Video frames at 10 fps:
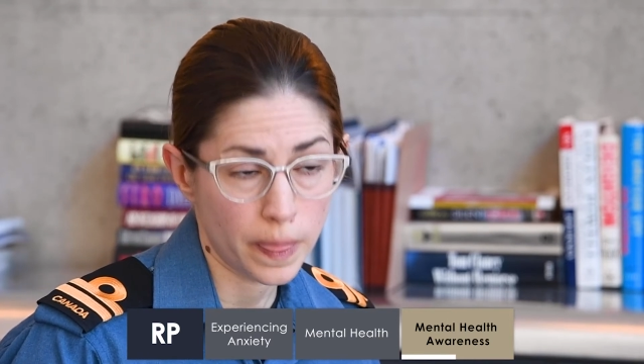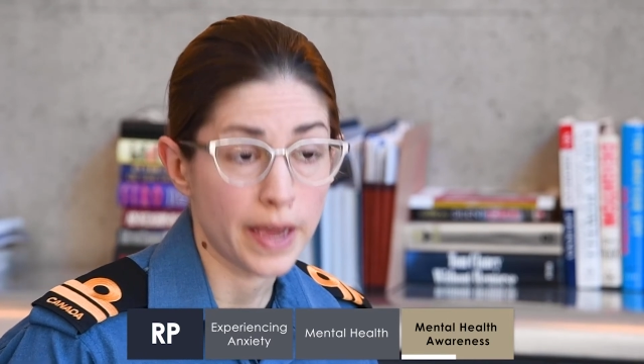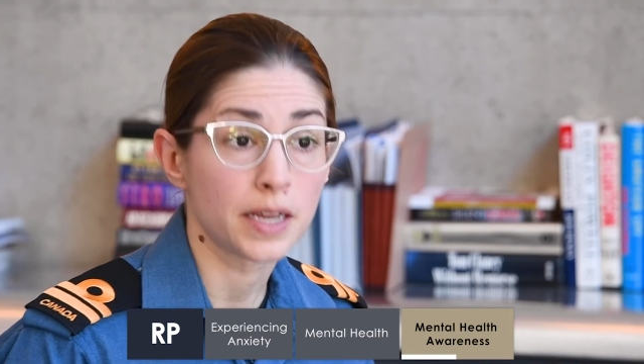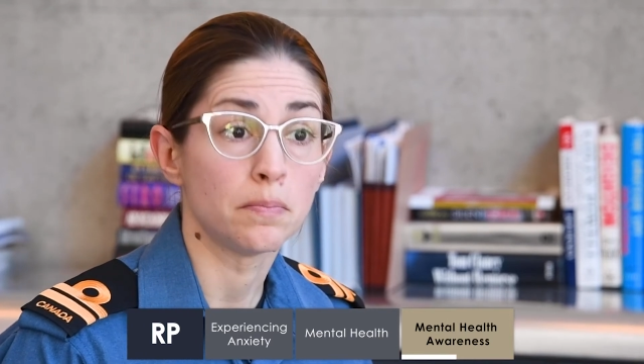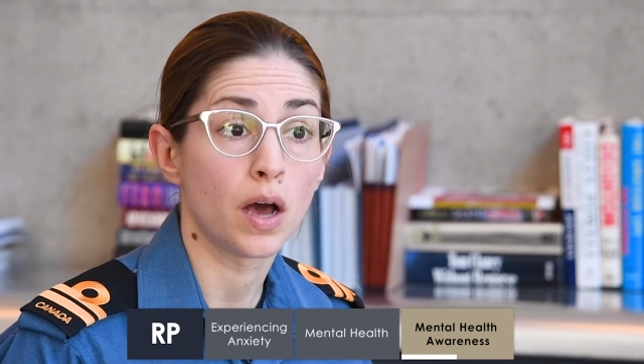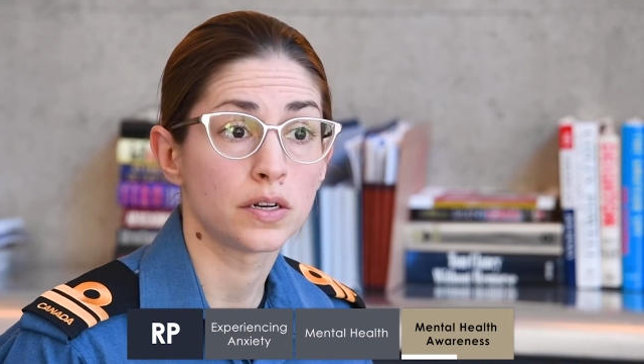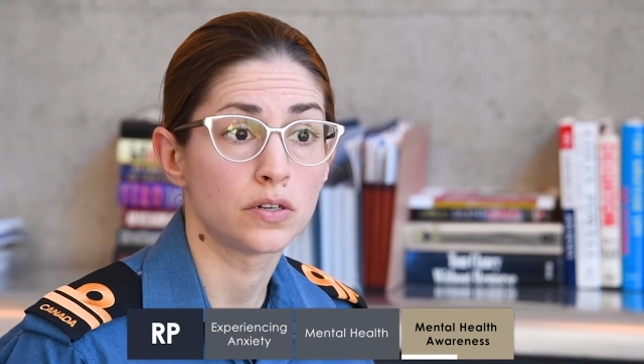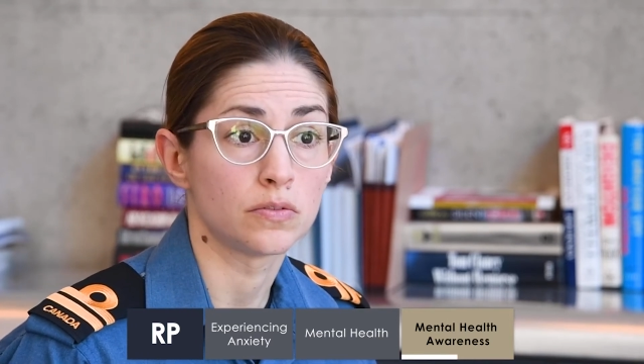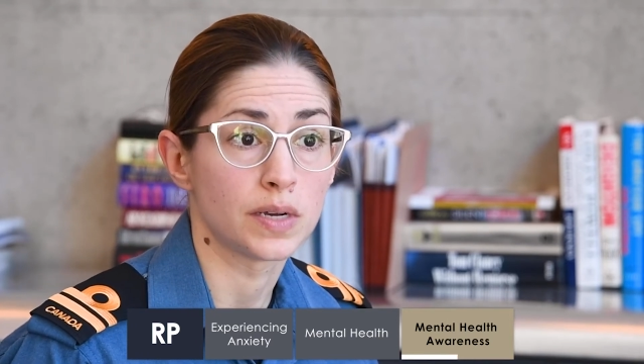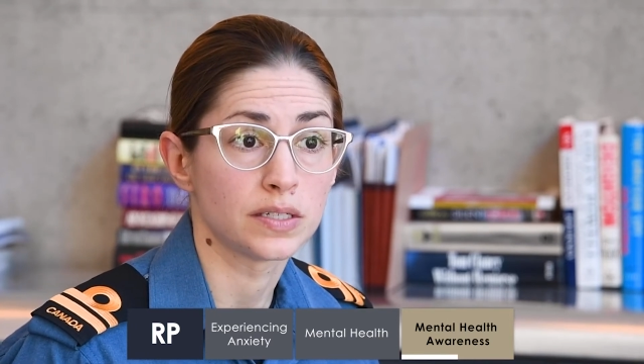I can
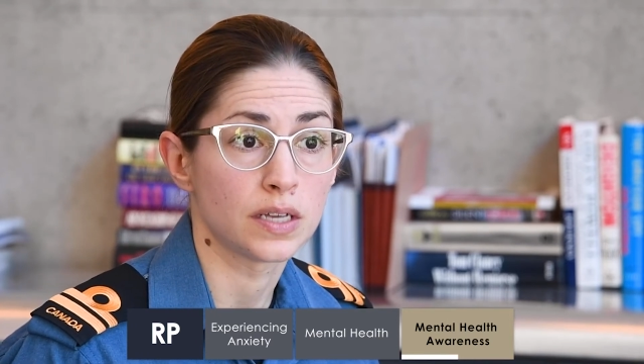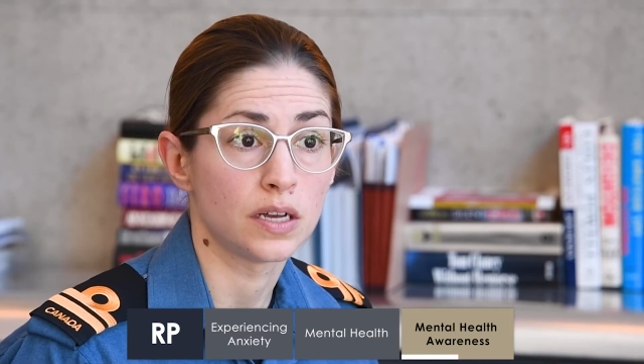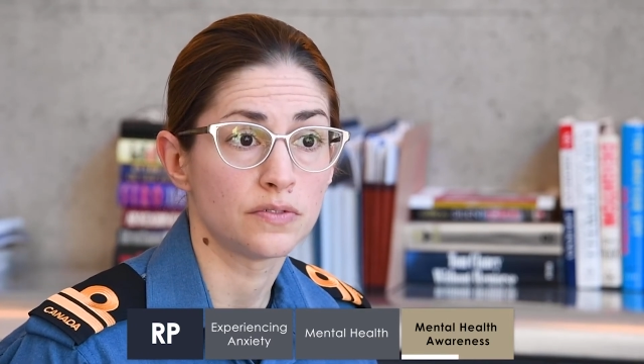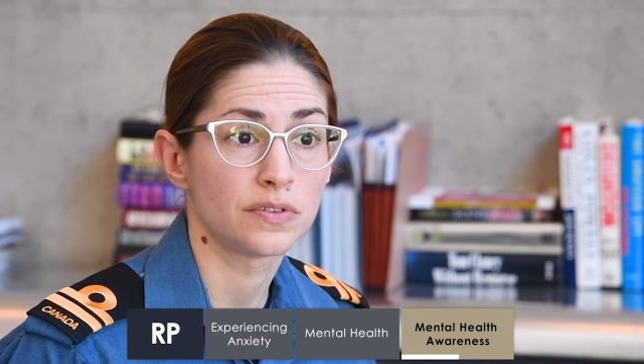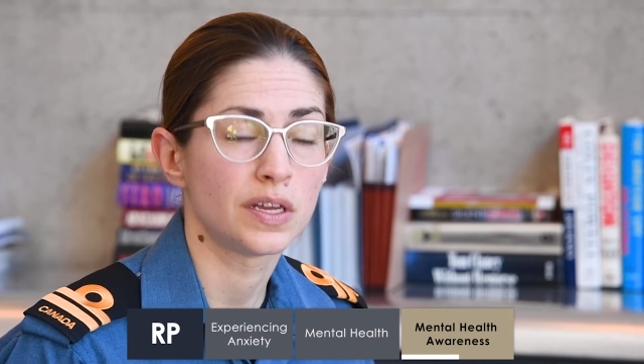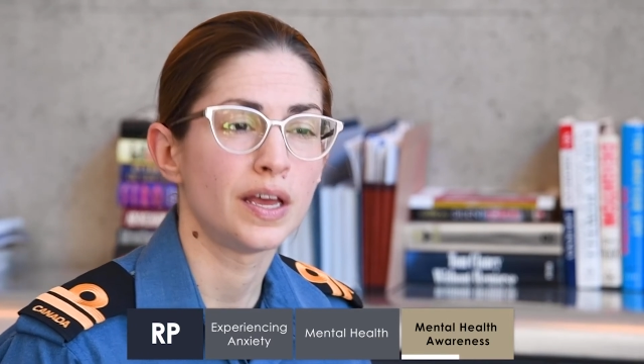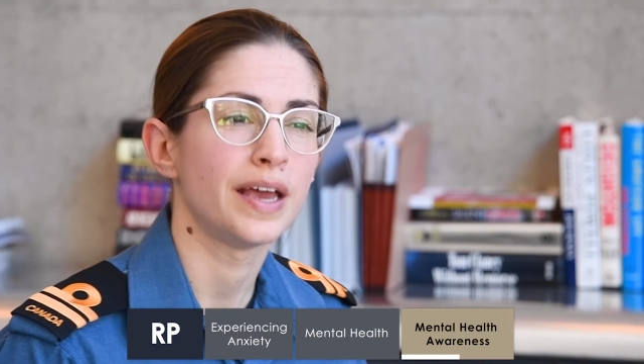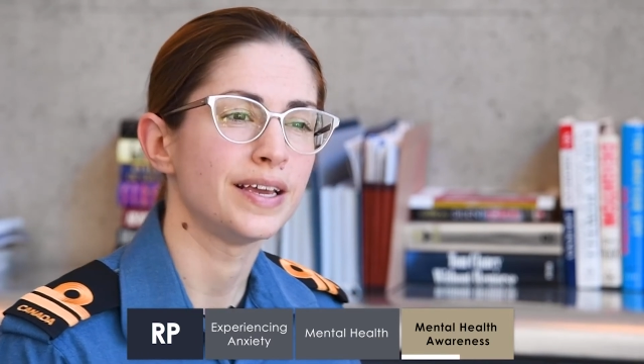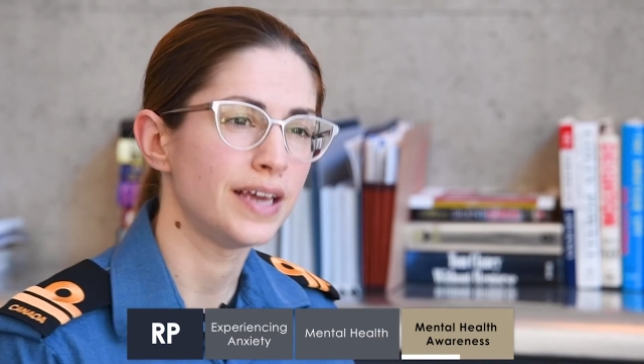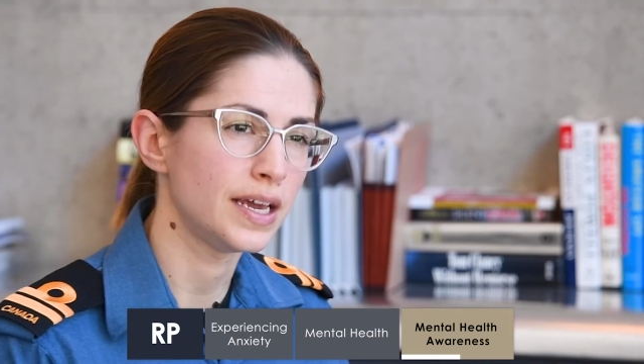monitor myself
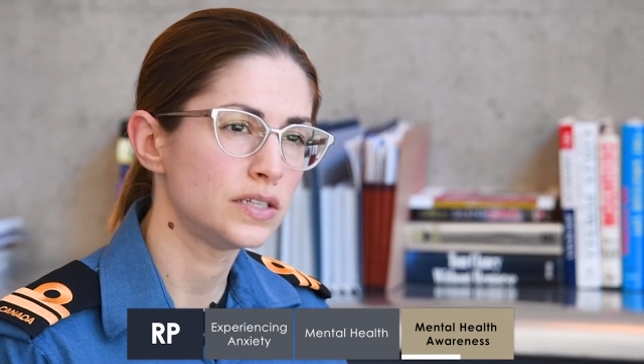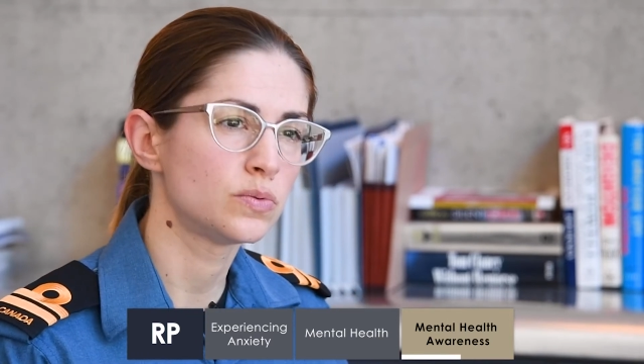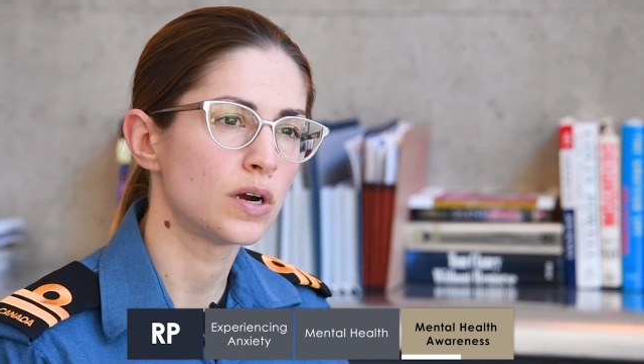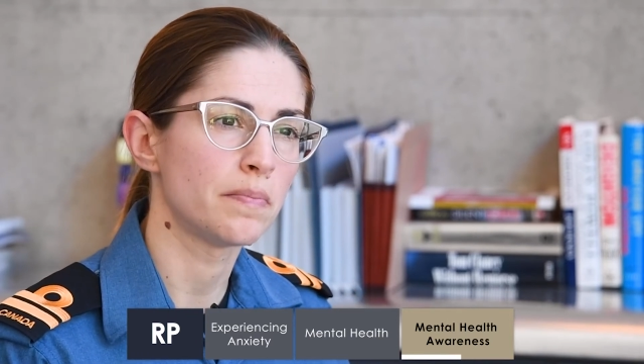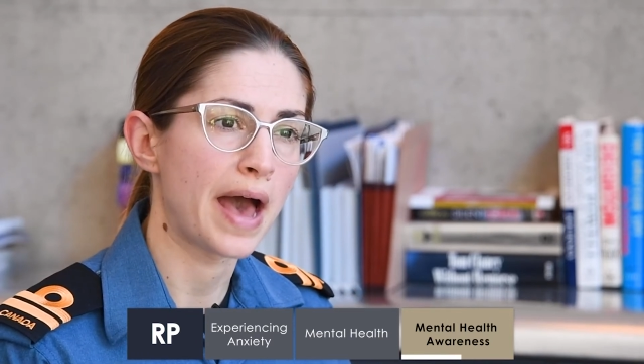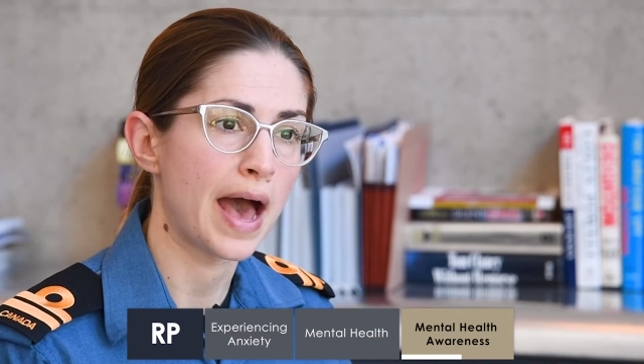and gauge where I'm